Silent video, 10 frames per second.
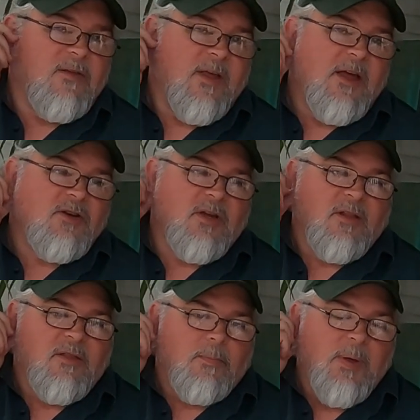is actually
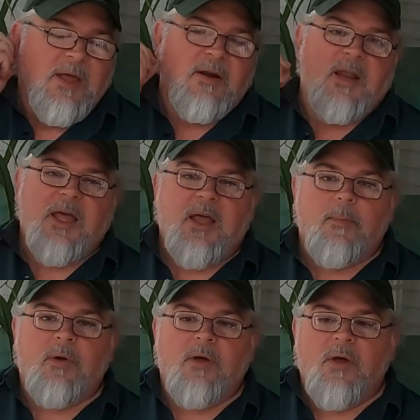the pen
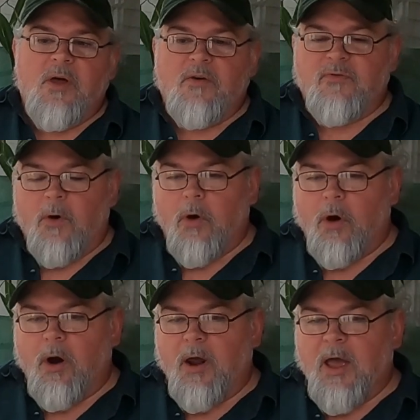name
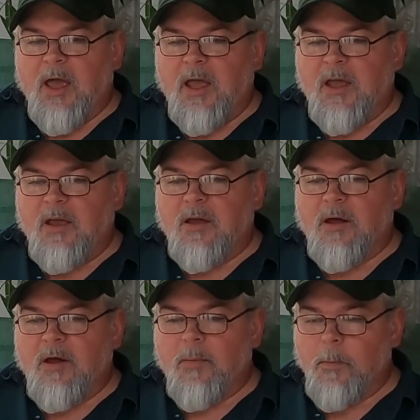for a
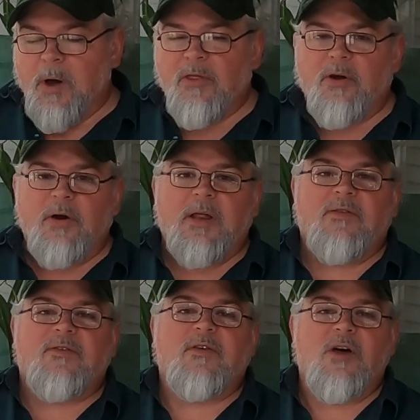mother and
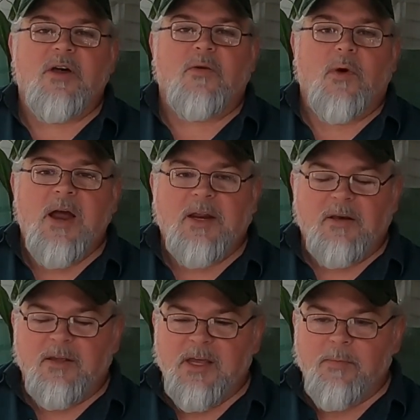son
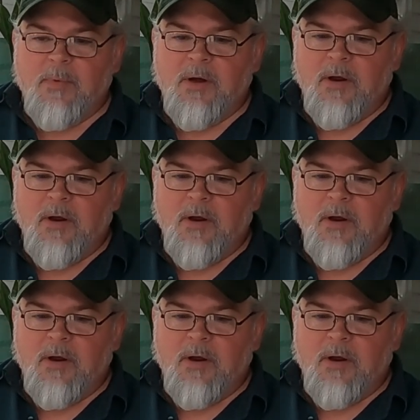writing team,